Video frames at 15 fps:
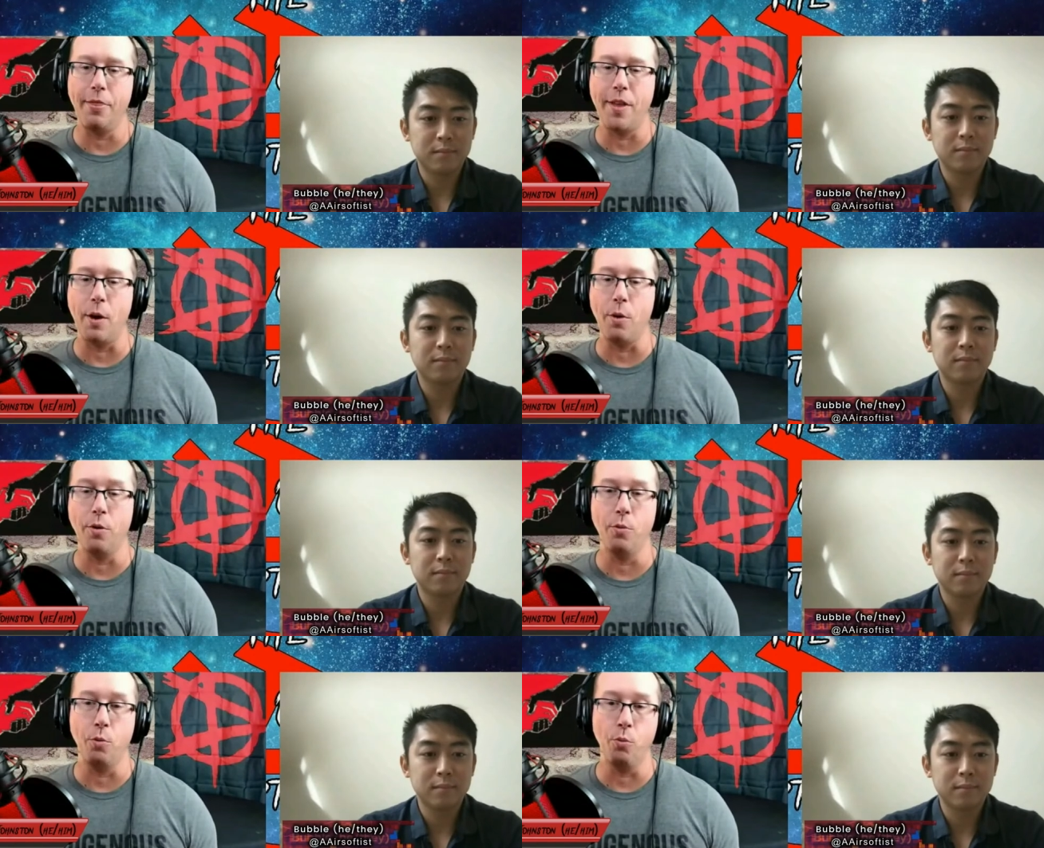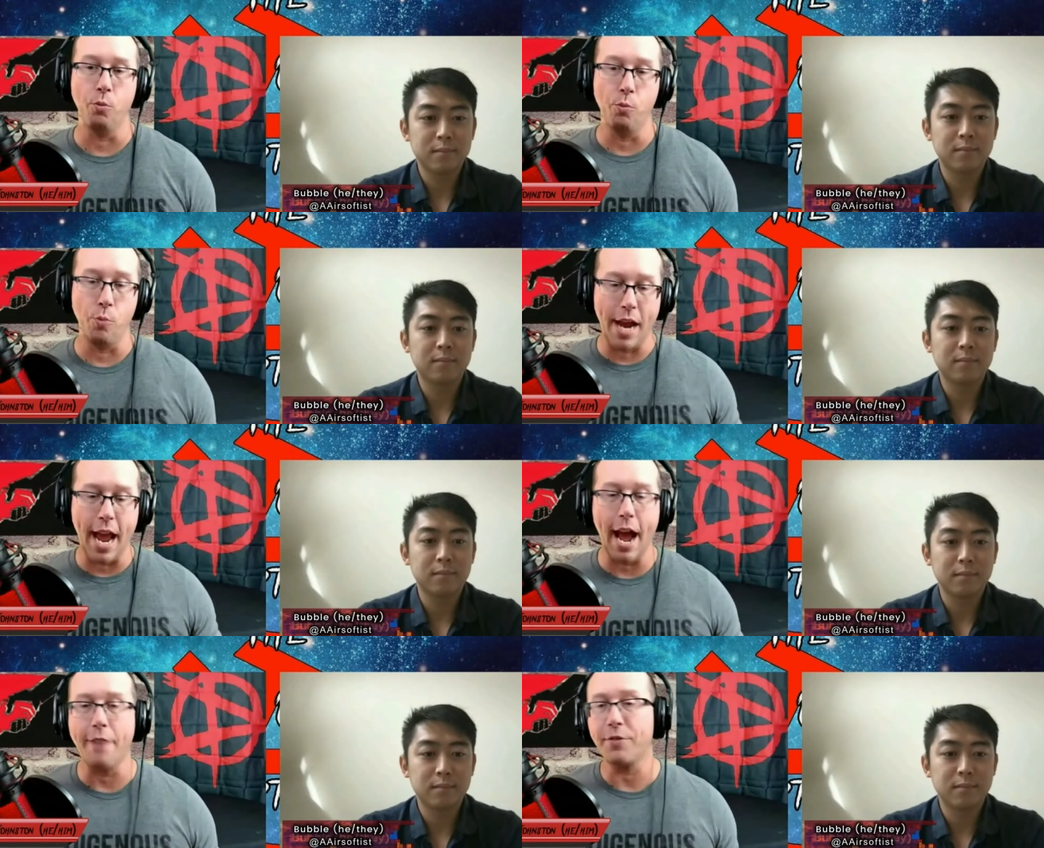Speaker 1: uh, that
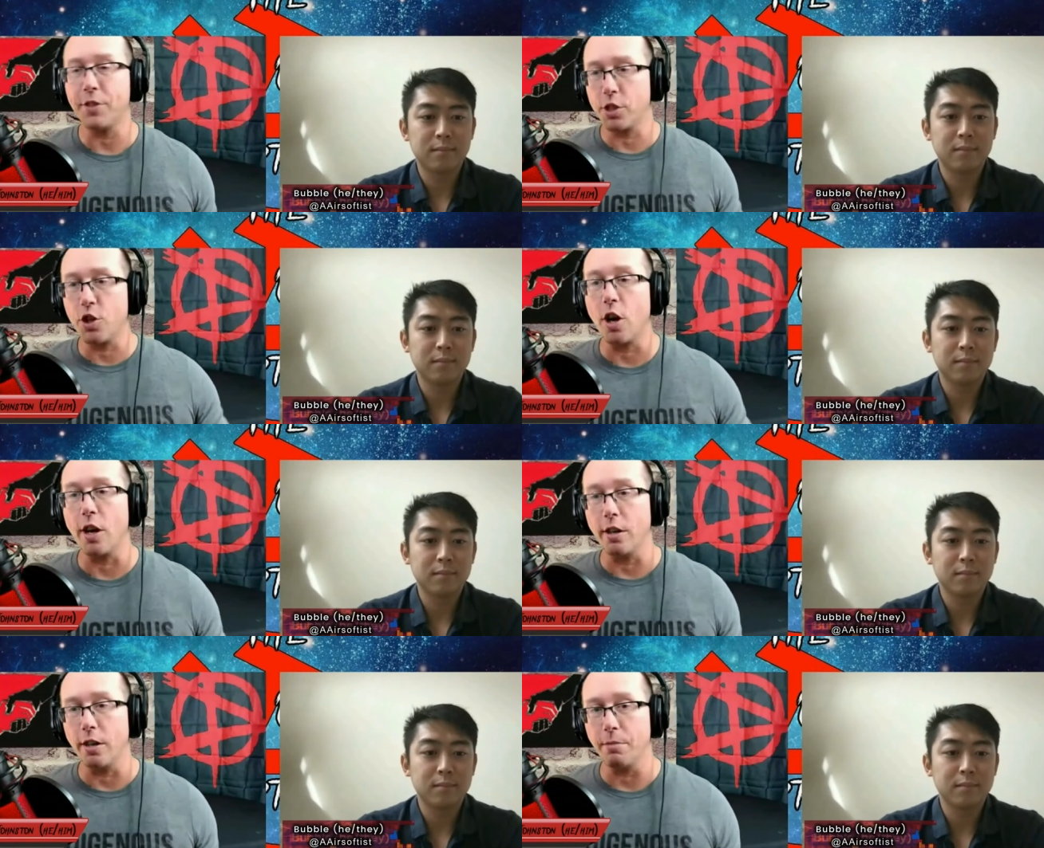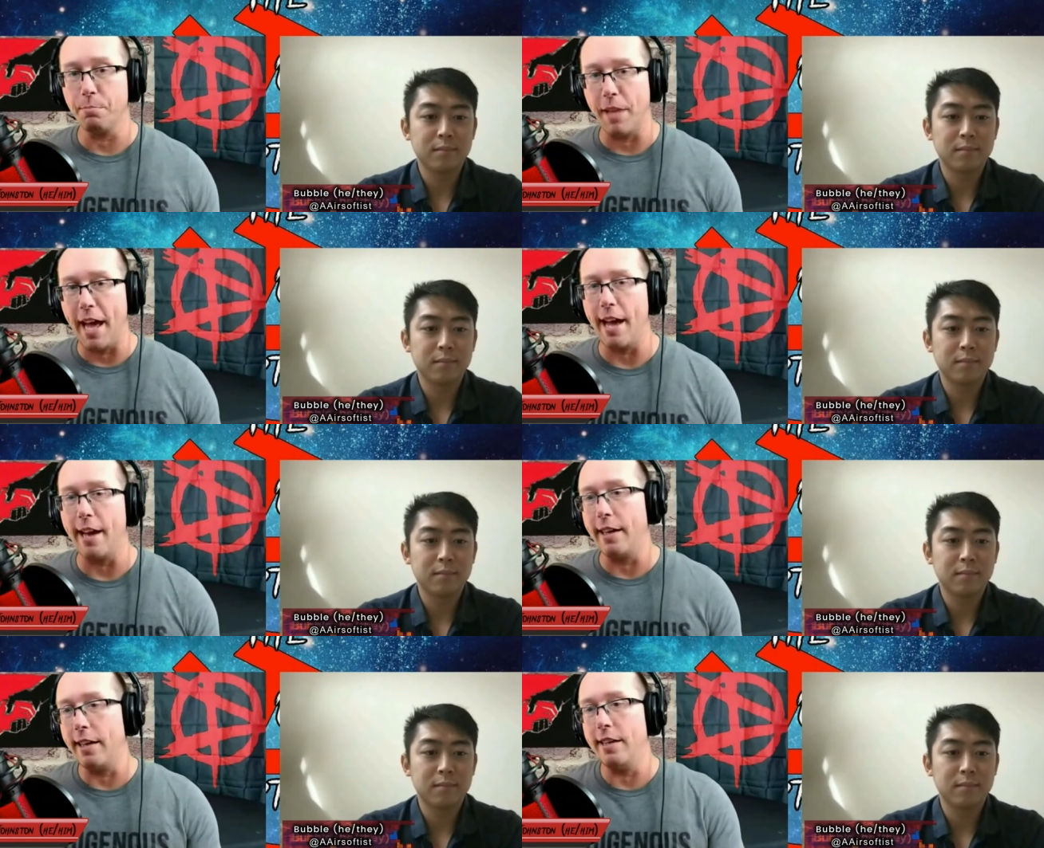we have to start
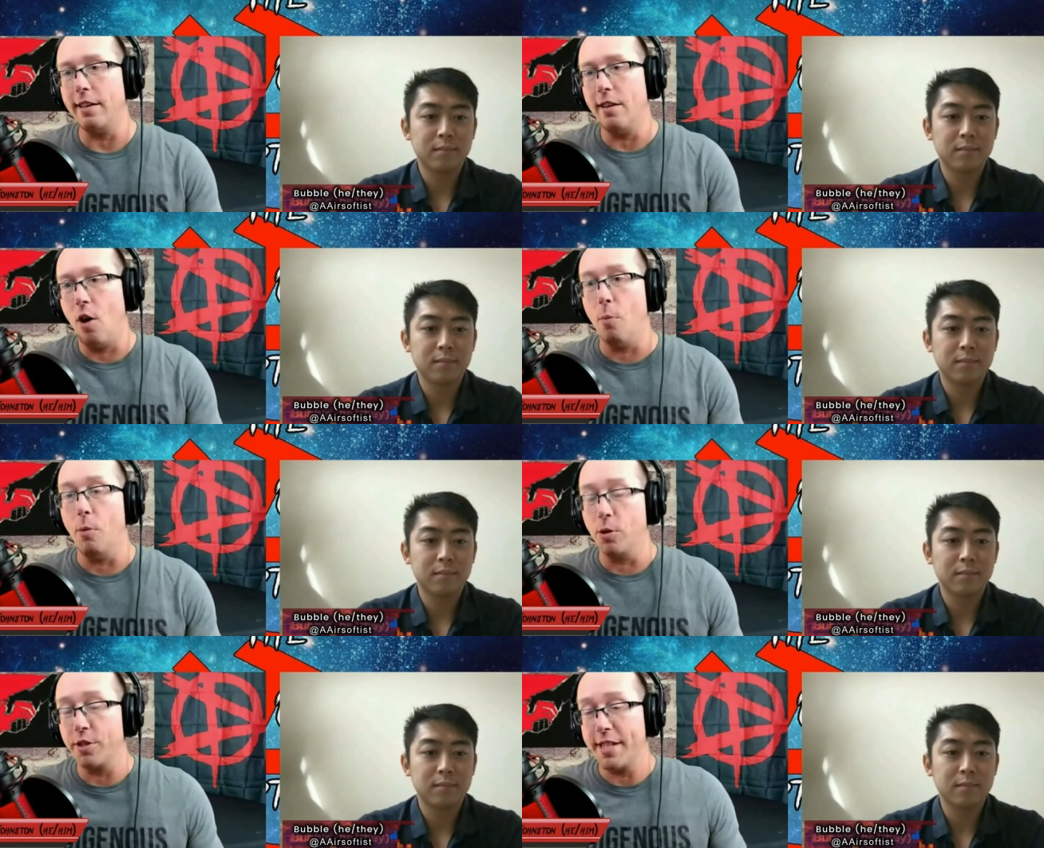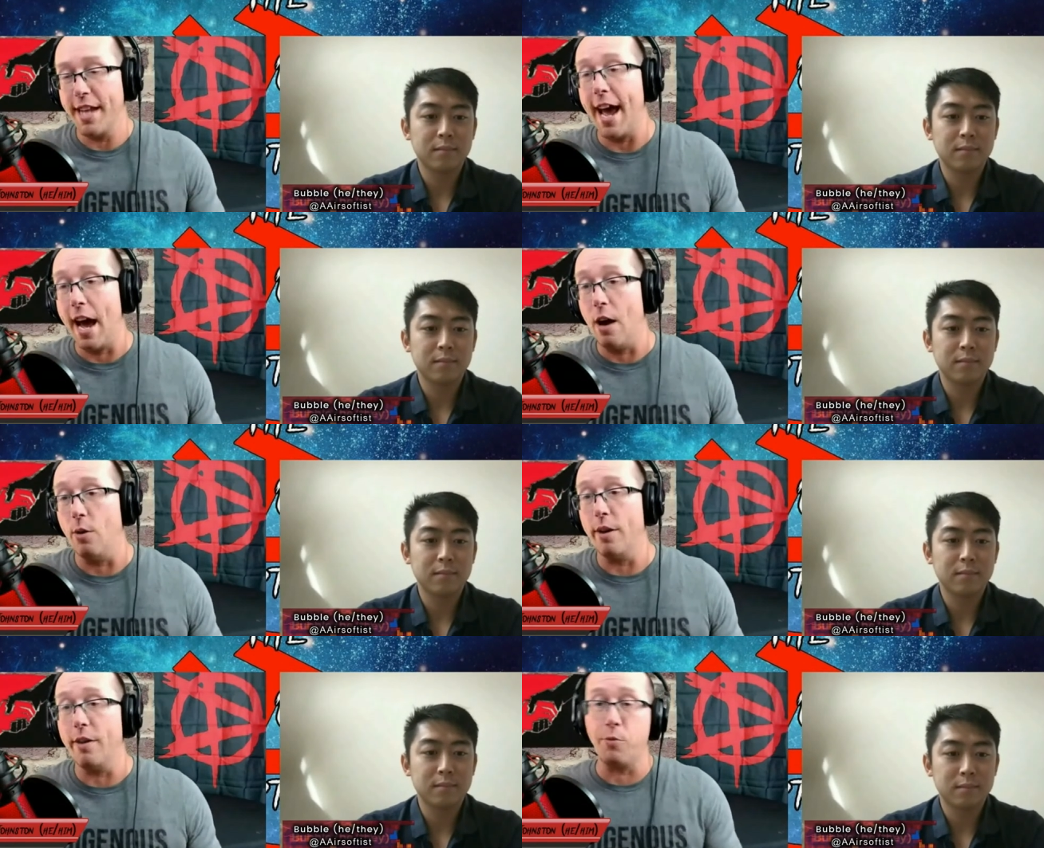planning it almost
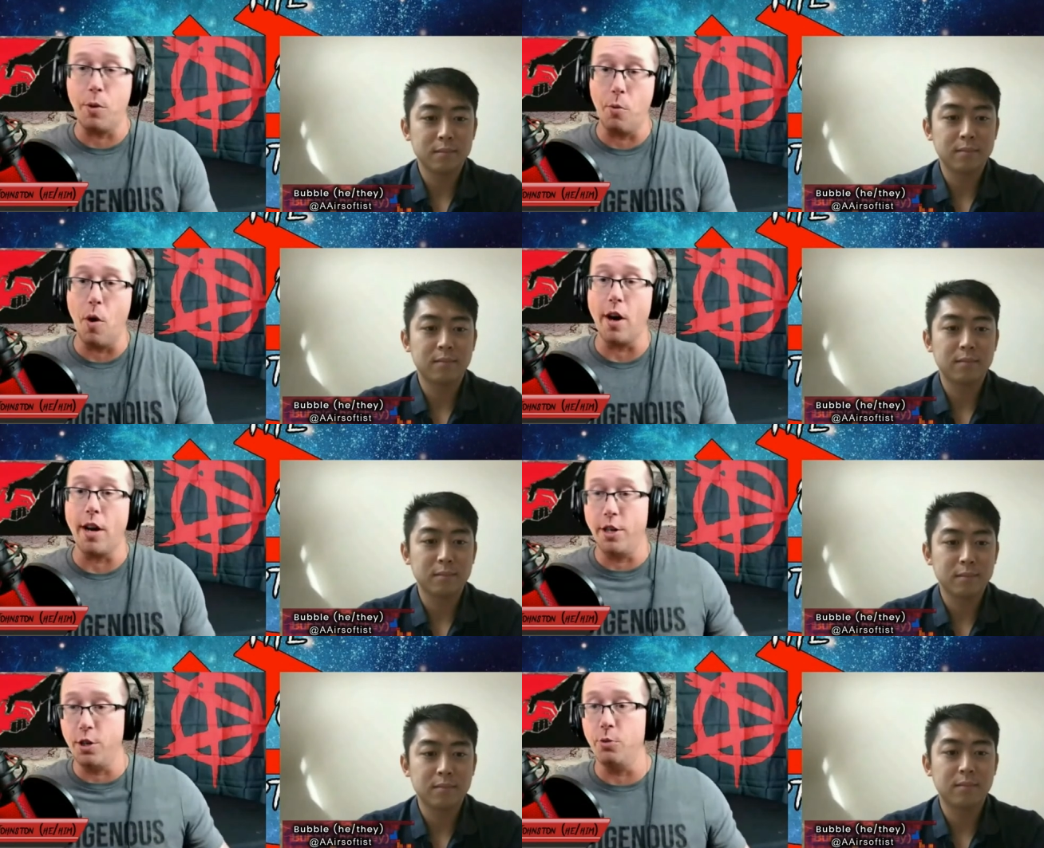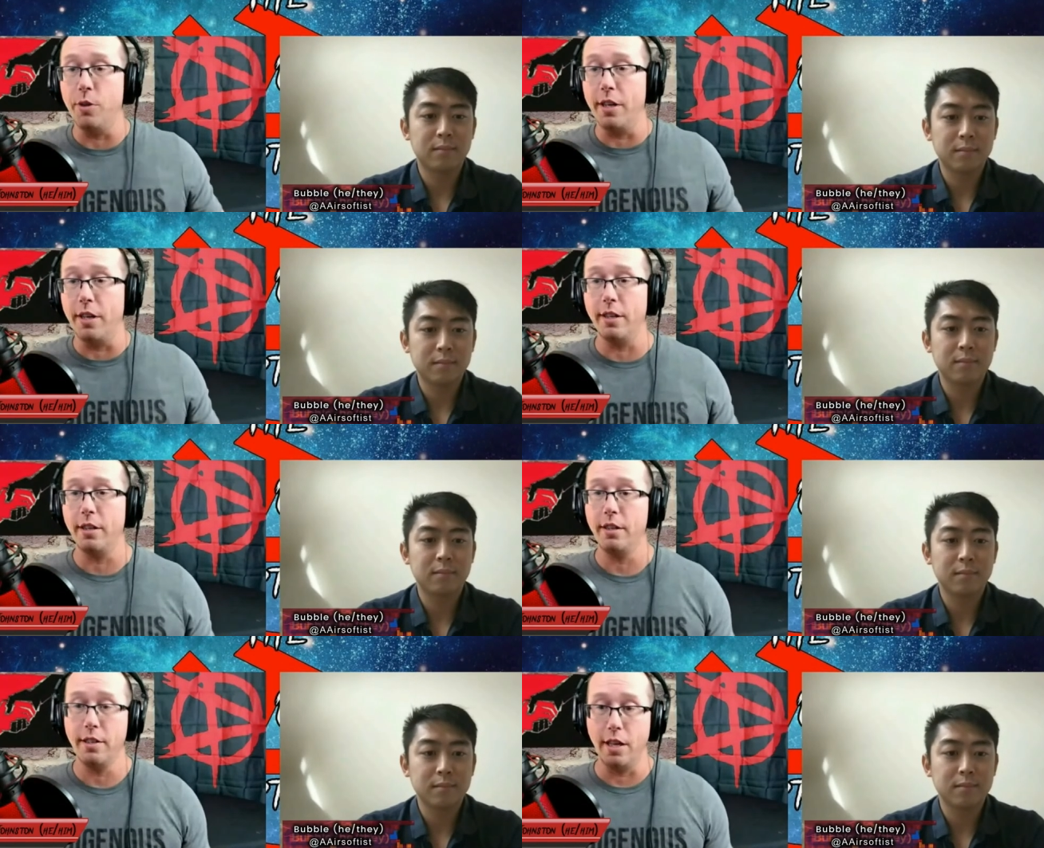now if we want to
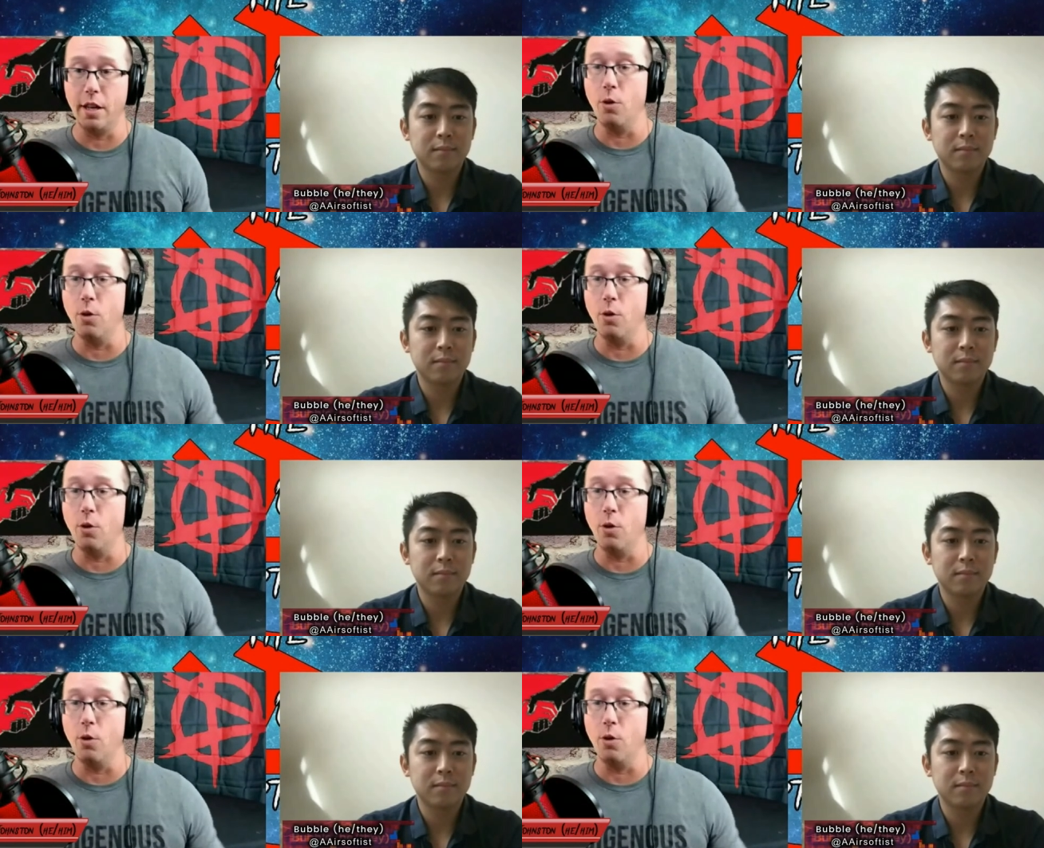do it,